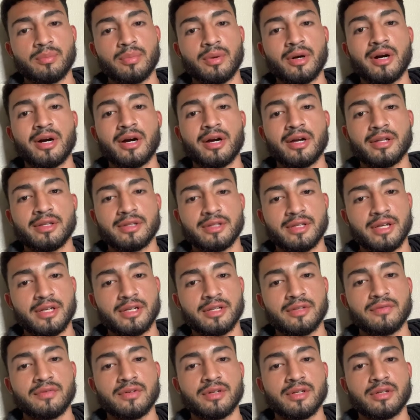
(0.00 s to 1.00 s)
behind that
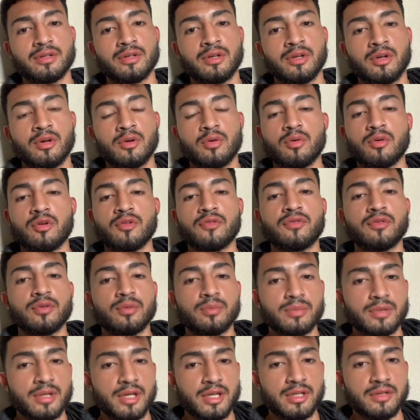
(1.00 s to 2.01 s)
event or from
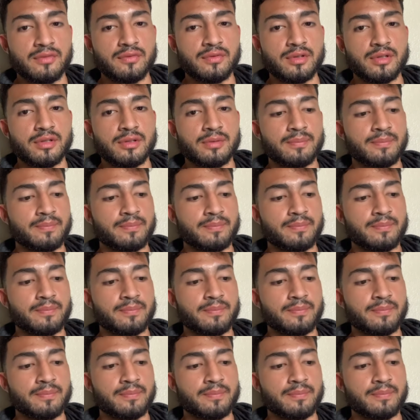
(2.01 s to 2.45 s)
that event.